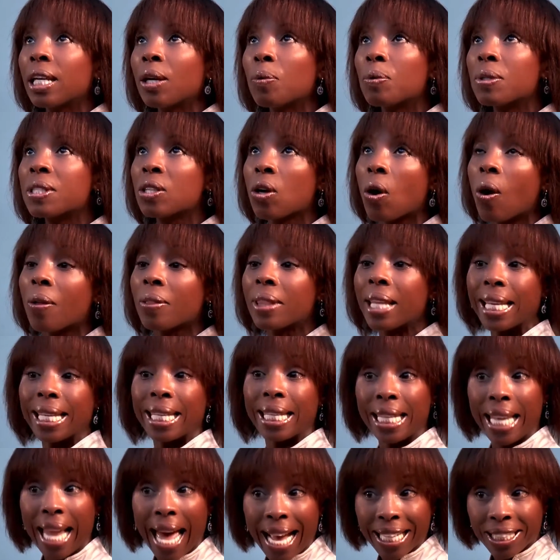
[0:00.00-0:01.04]
it was called the
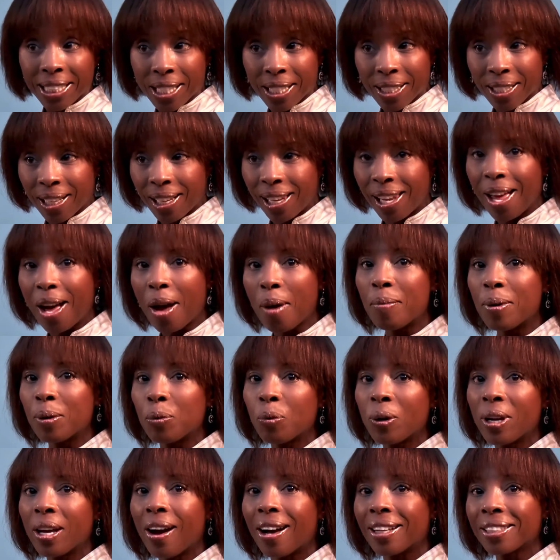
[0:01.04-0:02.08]
Latin Club, and
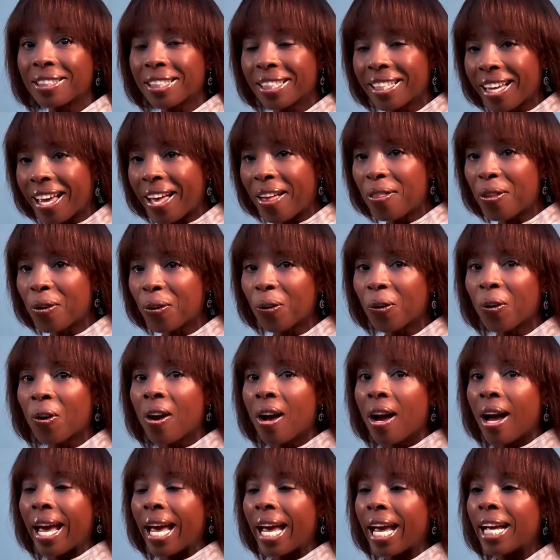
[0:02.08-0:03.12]
we got together
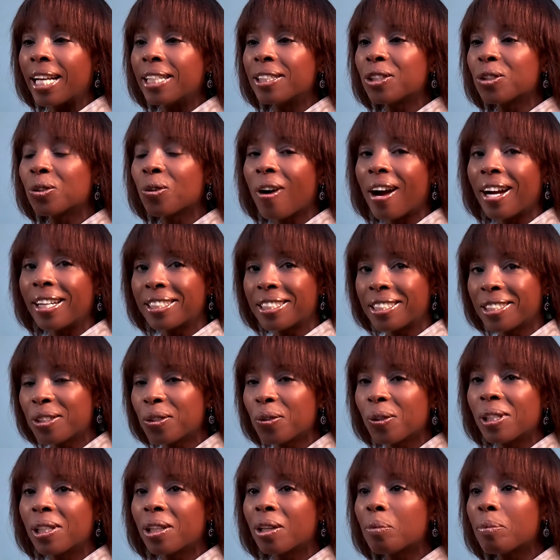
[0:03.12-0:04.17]
and tried to do
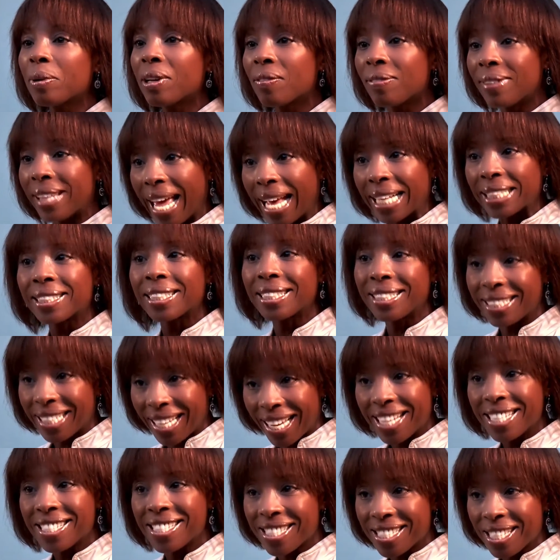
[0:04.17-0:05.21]
a little bit of Latin
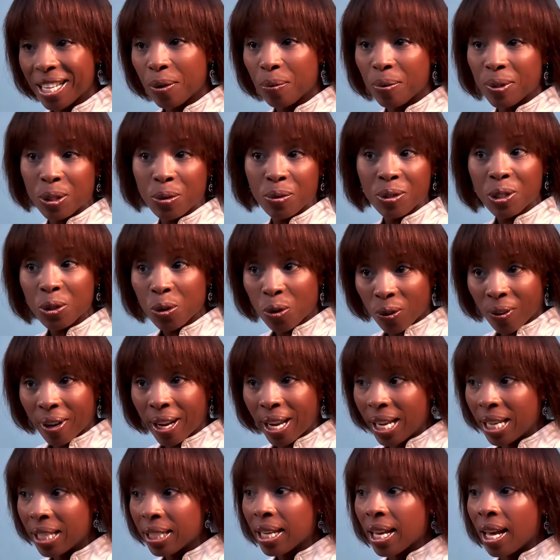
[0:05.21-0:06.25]
dancing, which was
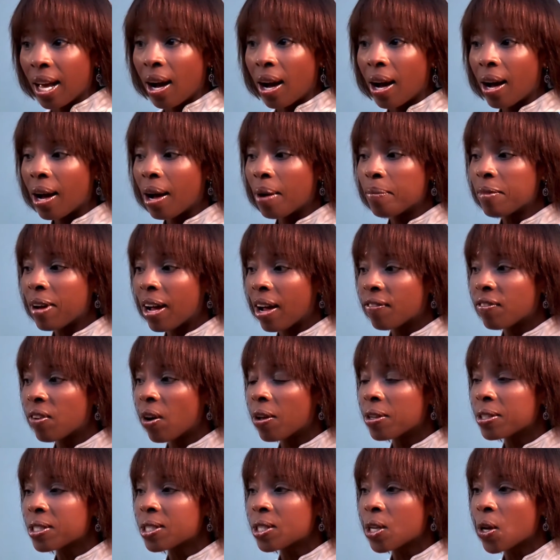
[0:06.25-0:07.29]
great. I've
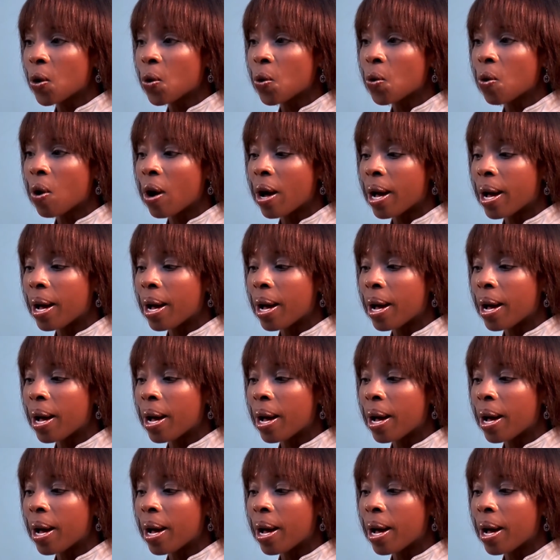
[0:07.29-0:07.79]
also